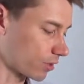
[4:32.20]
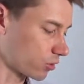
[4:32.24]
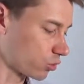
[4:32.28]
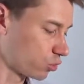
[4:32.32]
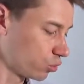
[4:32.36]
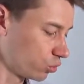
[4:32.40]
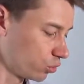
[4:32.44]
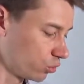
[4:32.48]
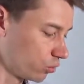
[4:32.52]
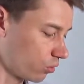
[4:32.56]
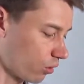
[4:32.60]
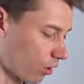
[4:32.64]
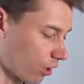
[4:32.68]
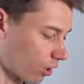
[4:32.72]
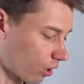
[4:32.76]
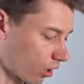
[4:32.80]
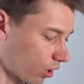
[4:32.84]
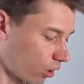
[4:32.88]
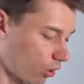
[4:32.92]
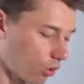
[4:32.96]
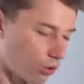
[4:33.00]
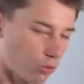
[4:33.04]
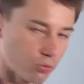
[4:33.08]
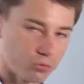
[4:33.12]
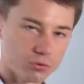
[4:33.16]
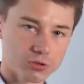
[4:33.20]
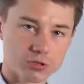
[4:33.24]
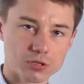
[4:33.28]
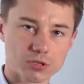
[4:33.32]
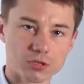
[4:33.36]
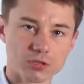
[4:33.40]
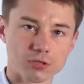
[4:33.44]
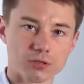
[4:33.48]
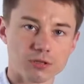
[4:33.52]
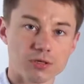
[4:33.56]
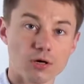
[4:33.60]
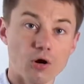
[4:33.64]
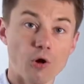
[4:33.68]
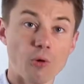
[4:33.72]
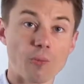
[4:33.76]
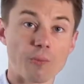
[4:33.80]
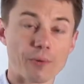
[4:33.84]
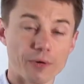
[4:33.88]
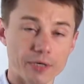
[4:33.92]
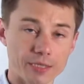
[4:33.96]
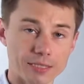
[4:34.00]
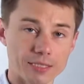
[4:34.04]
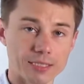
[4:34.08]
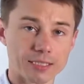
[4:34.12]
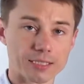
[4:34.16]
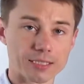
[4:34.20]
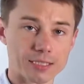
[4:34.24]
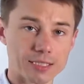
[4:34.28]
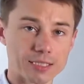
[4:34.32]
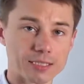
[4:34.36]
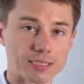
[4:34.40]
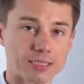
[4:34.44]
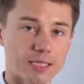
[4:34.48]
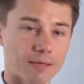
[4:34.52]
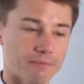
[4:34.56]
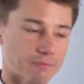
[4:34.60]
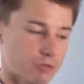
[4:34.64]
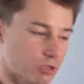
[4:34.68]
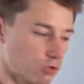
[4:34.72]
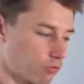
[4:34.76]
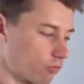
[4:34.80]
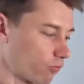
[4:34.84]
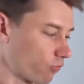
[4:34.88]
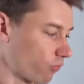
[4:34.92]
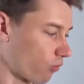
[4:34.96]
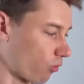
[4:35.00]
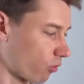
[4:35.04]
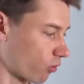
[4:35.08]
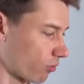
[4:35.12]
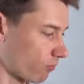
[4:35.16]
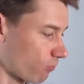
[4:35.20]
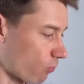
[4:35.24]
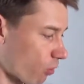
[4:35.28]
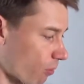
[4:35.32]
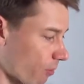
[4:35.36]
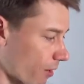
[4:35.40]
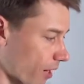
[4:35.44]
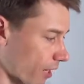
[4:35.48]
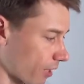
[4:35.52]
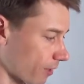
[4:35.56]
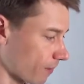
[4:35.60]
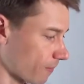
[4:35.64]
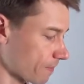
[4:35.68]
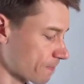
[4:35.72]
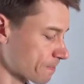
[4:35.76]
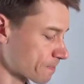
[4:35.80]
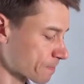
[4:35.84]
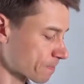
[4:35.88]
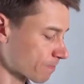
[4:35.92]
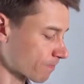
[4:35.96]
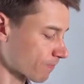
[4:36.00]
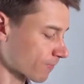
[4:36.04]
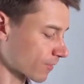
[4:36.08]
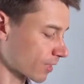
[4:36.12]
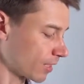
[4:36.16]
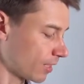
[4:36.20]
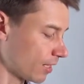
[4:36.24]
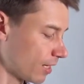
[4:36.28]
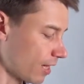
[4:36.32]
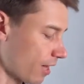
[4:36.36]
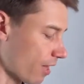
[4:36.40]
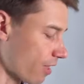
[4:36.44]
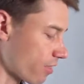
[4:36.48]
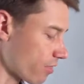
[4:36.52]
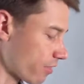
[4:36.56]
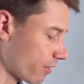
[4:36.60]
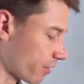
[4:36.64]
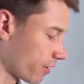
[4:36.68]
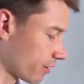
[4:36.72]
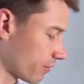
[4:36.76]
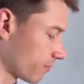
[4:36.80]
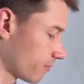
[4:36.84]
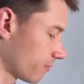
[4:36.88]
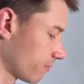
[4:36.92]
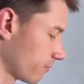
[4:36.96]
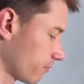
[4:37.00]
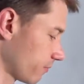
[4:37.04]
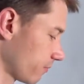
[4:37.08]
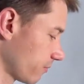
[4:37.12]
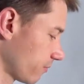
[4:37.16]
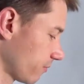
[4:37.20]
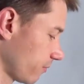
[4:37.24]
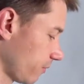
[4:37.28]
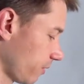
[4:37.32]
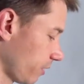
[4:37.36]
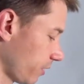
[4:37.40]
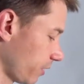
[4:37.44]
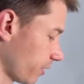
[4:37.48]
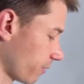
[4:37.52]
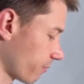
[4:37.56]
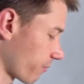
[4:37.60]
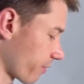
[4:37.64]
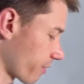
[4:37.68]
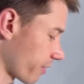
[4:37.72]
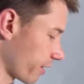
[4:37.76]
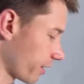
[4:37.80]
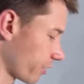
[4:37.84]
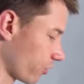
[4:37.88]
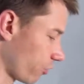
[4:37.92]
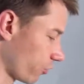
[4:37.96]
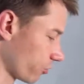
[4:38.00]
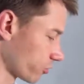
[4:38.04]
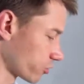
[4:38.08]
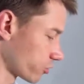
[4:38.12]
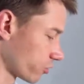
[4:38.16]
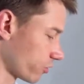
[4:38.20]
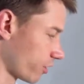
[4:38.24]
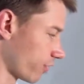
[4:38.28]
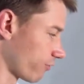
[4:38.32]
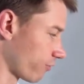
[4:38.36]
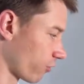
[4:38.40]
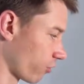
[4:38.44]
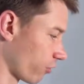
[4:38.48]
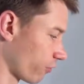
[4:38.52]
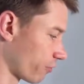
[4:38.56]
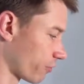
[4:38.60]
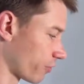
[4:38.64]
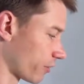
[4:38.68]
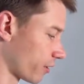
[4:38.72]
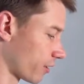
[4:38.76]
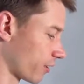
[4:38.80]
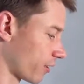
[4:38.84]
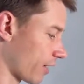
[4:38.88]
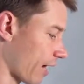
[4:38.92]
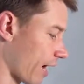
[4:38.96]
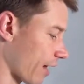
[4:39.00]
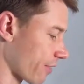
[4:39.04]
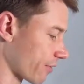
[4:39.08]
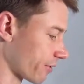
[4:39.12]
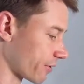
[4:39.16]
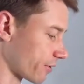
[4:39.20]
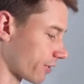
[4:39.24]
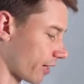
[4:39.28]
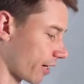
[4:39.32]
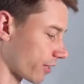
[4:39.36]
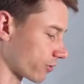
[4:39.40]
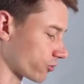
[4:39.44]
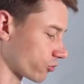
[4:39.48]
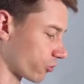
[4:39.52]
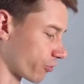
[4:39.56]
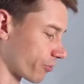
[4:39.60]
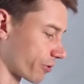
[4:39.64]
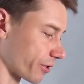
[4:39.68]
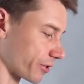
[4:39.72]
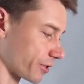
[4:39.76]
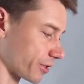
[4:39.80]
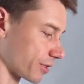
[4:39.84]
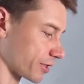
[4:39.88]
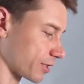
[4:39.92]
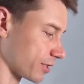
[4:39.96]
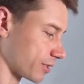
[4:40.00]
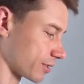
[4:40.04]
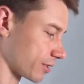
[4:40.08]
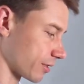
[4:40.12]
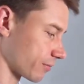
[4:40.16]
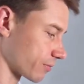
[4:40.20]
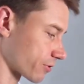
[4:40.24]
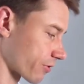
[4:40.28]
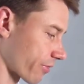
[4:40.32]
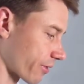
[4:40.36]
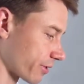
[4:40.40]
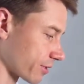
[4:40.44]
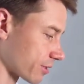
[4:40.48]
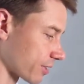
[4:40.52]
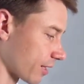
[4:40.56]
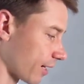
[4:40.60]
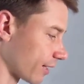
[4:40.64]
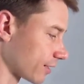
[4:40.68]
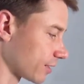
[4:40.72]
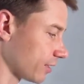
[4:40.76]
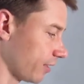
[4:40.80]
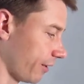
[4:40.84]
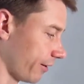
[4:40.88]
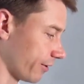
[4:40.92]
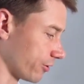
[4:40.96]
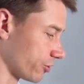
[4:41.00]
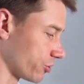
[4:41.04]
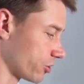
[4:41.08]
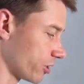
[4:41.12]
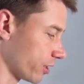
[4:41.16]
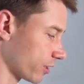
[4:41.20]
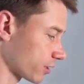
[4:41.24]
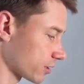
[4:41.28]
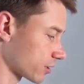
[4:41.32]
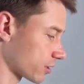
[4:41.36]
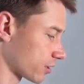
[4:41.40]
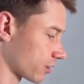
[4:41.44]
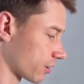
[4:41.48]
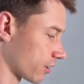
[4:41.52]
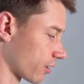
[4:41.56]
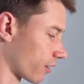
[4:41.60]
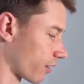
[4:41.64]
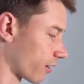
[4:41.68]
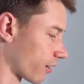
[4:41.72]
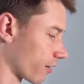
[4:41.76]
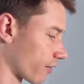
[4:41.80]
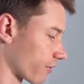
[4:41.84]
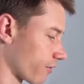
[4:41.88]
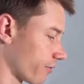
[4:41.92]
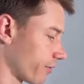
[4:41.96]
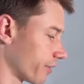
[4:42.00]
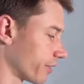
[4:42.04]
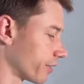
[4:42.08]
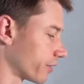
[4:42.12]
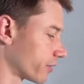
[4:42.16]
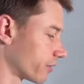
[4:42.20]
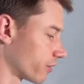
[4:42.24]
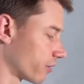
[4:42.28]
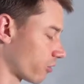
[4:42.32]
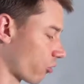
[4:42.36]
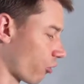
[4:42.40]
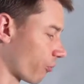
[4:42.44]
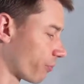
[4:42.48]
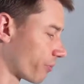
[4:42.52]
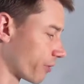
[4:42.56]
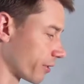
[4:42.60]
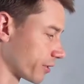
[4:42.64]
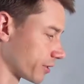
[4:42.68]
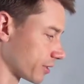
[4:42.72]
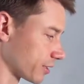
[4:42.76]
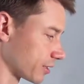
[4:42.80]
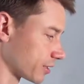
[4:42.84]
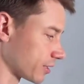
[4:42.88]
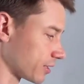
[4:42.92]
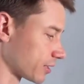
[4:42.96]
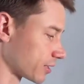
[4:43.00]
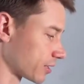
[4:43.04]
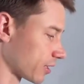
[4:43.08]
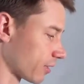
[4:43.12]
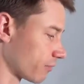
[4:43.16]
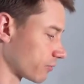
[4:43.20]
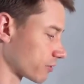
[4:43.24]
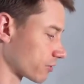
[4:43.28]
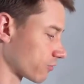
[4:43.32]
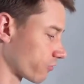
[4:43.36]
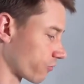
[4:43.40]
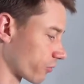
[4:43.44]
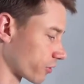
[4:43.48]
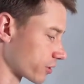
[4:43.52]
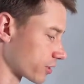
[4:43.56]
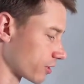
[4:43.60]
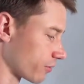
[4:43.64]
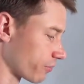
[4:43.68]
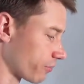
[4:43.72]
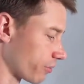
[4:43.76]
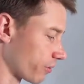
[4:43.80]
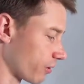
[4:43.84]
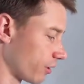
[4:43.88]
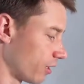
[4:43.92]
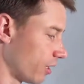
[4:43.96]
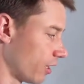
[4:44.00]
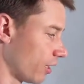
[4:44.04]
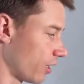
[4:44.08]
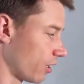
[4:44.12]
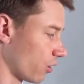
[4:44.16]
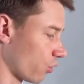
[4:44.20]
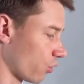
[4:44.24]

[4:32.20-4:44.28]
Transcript: Two closed operating systems for mobile, and yeah, they also develop other operating systems. They slightly adjust their operating systems. For example,